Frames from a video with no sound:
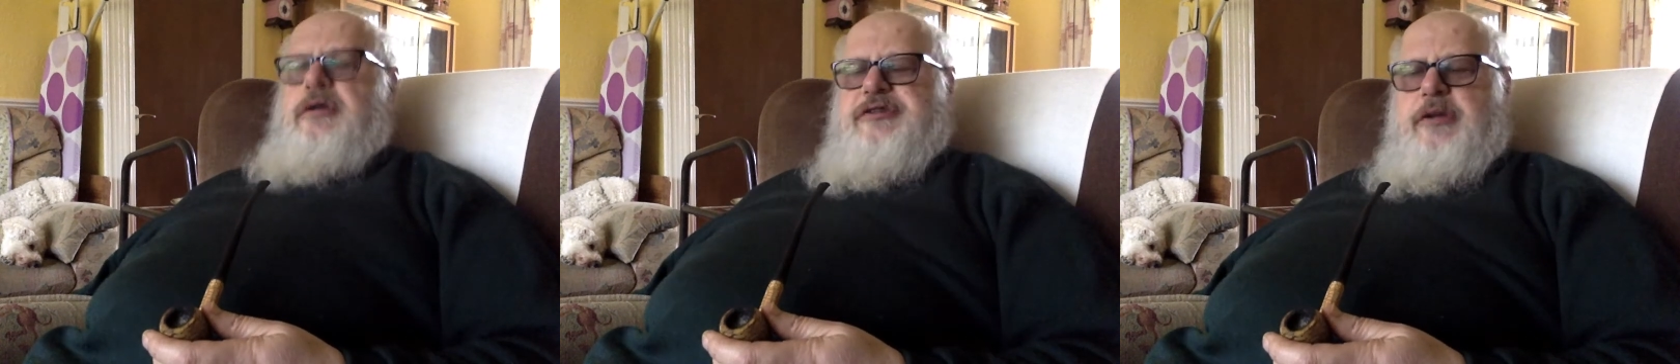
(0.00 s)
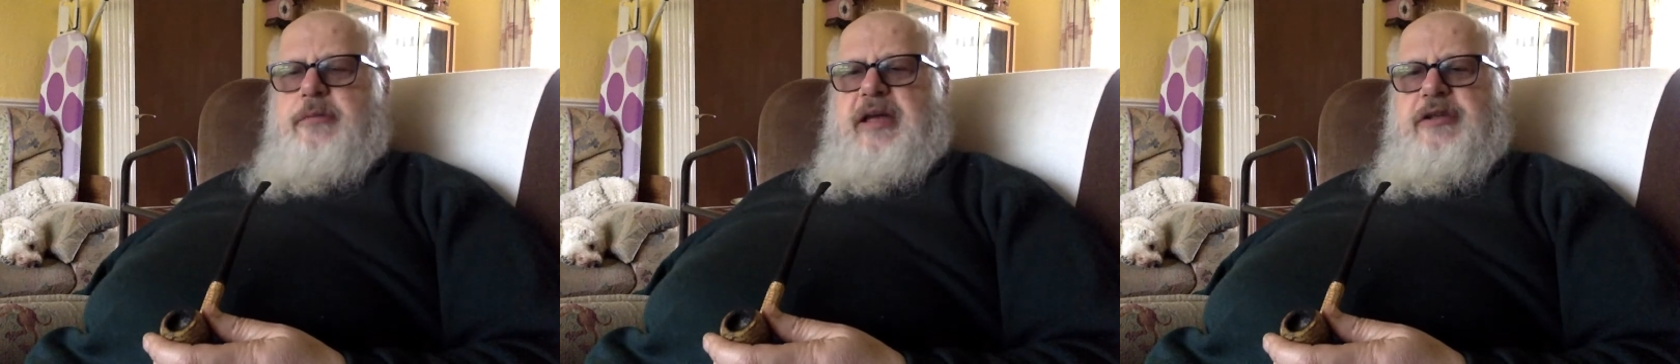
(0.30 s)

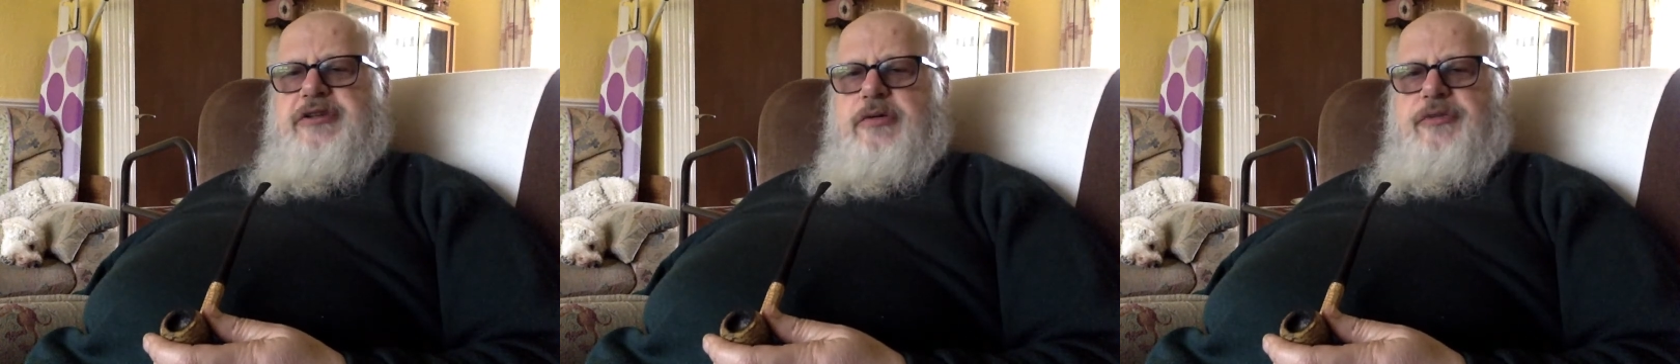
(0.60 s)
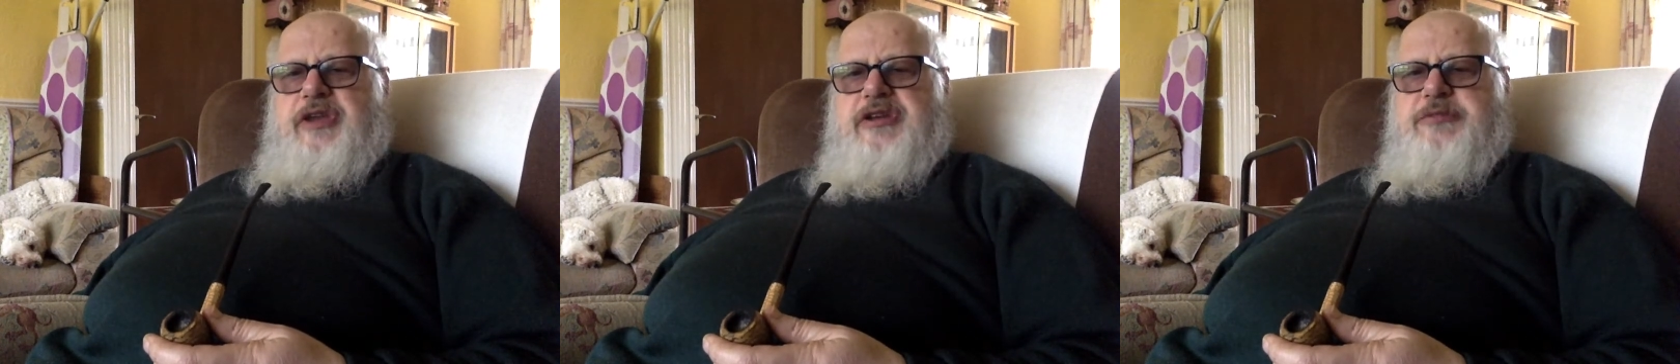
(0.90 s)
So the man sort
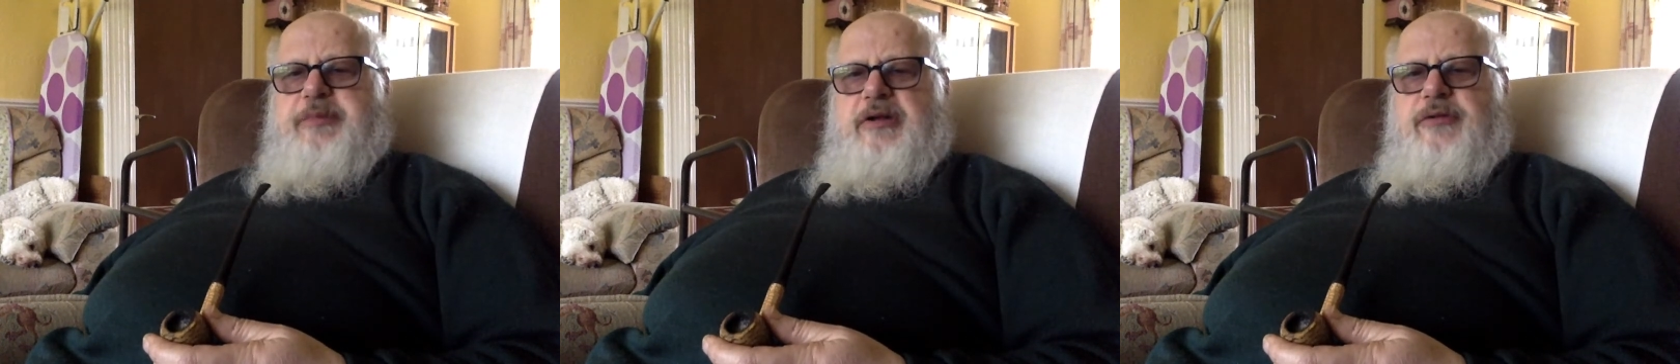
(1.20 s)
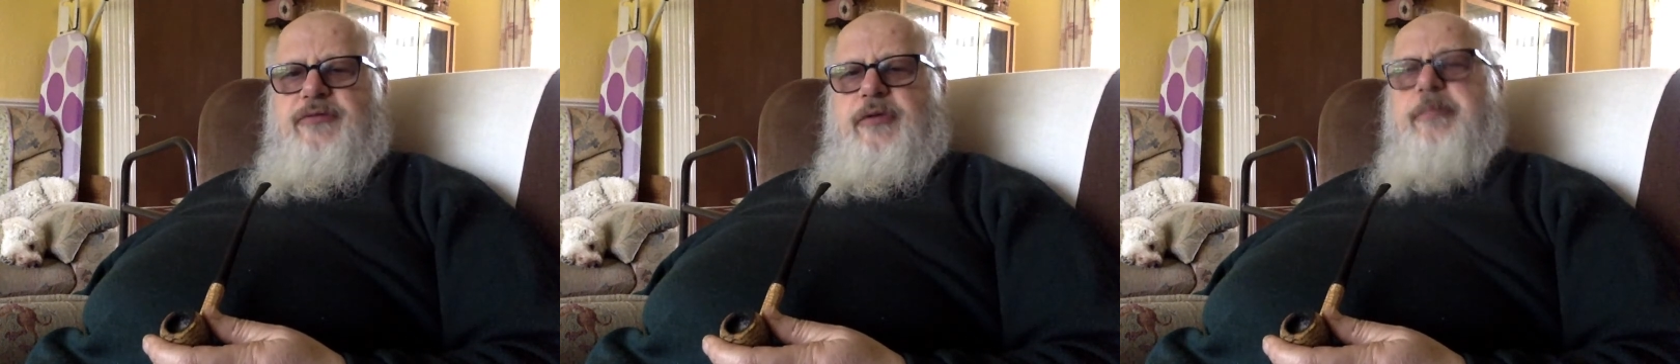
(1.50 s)
of thinks
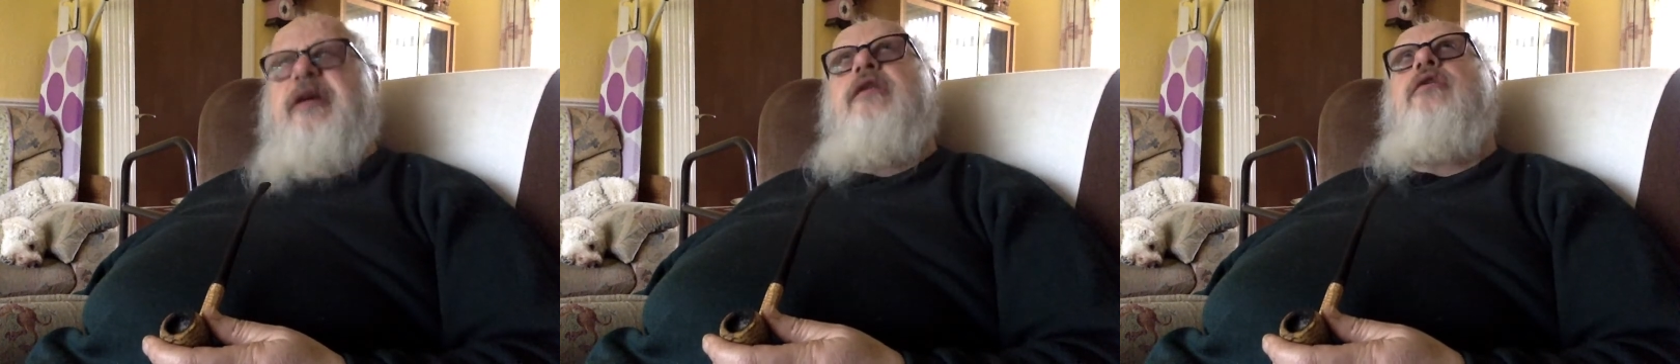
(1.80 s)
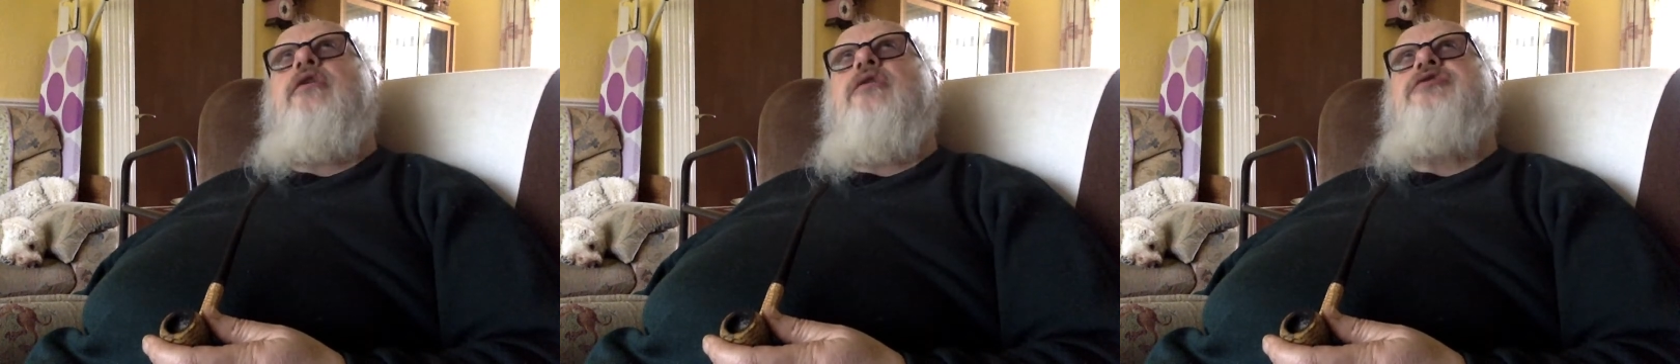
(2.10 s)
about it for a bit
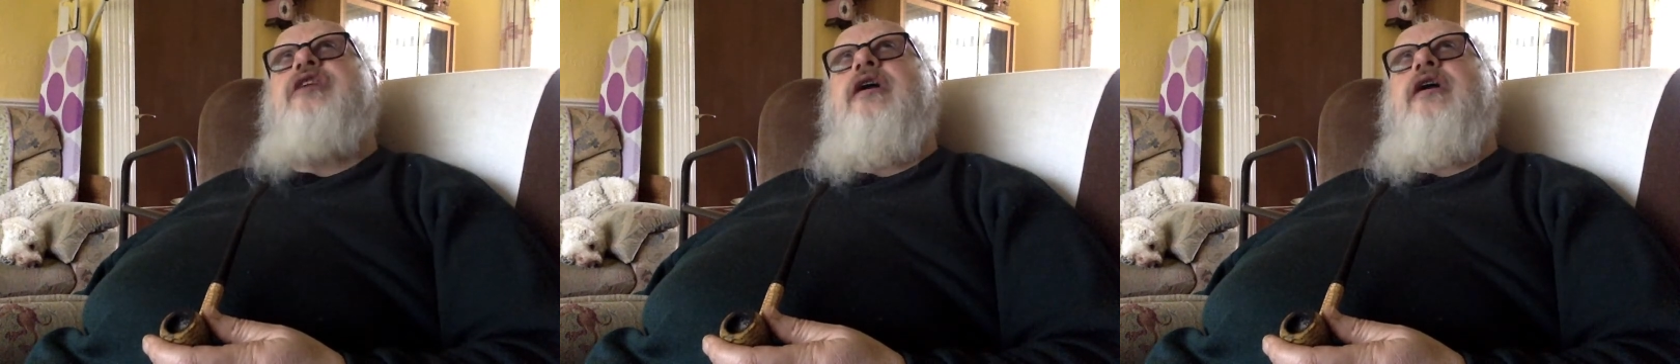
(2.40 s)
and looks